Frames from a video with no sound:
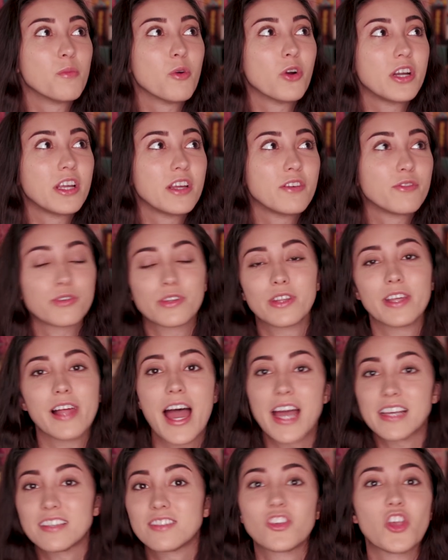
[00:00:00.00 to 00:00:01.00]
morning for the
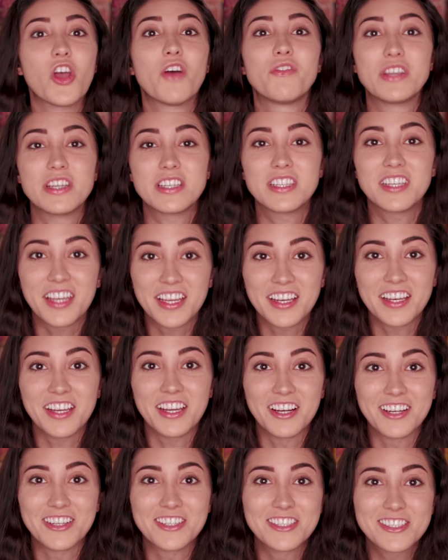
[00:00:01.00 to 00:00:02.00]
last 17
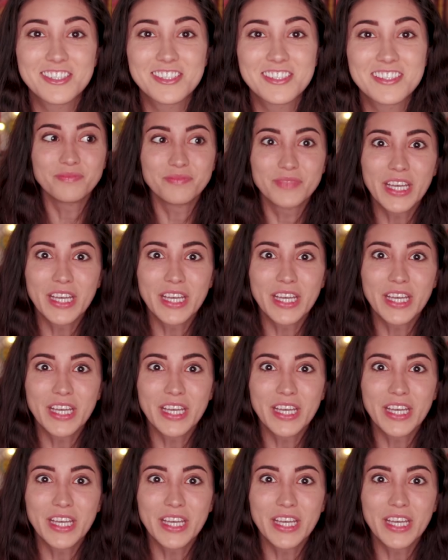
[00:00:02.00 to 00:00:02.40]
years.